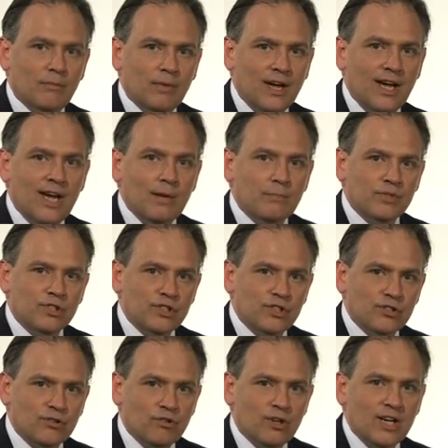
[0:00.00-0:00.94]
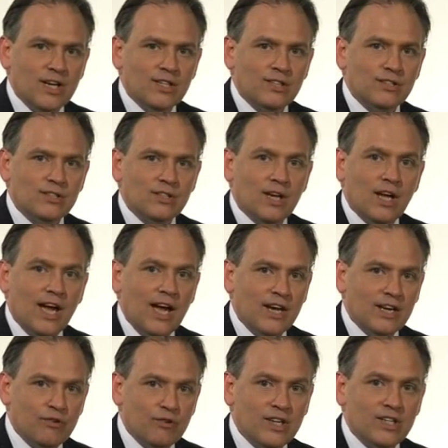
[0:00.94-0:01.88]
perhaps stress
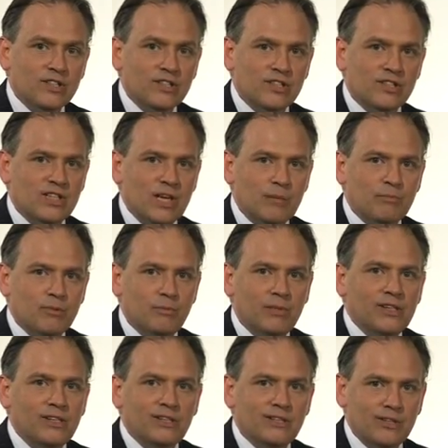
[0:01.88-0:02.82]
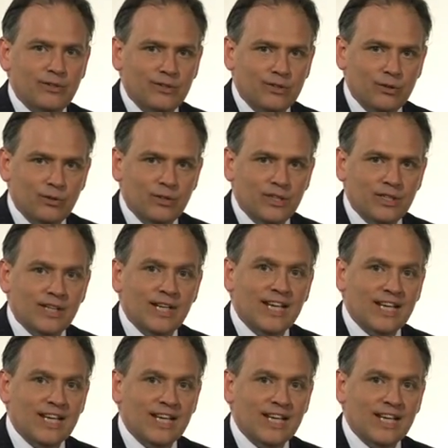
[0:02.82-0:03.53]
and greater susceptibility to it